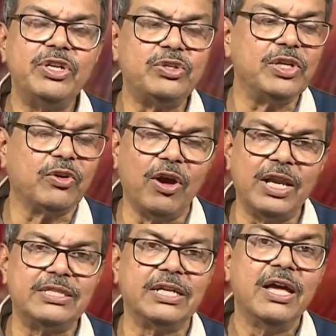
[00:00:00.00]
we call
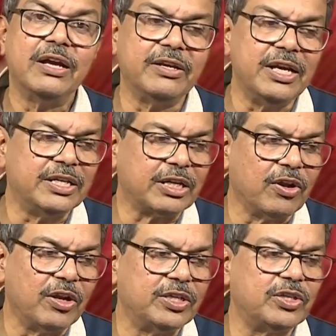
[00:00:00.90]
as green
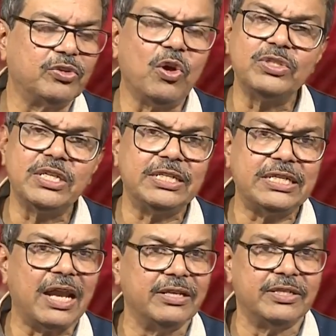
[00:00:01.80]
technology. So those are the
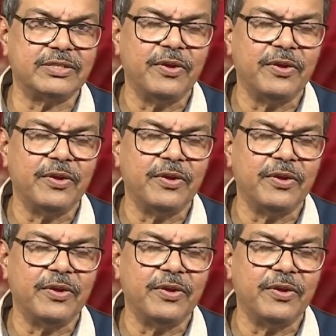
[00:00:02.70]
challenges.